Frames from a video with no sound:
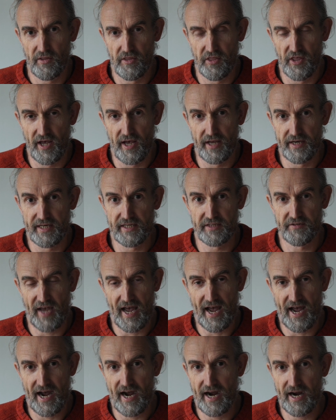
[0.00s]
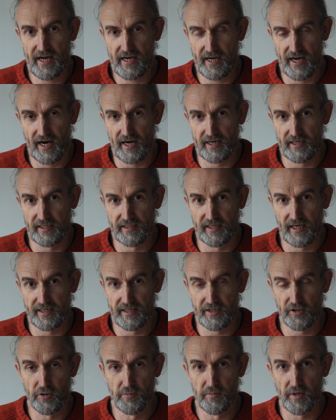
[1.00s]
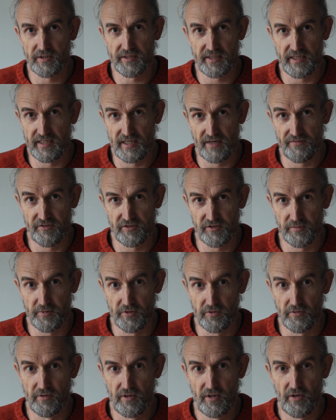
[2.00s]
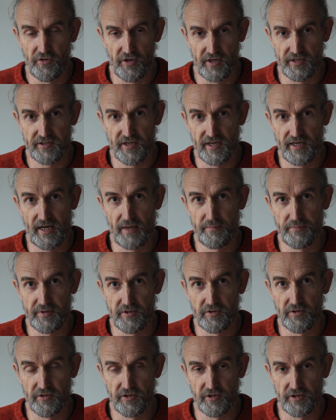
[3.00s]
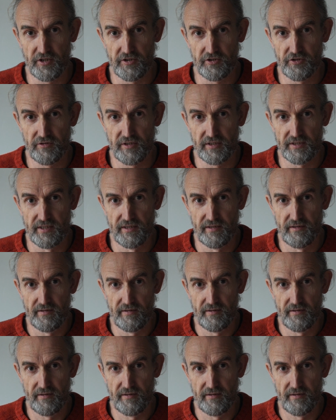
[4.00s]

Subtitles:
then it's highly, highly likely, almost inevitable, that it's going to happen in other countries.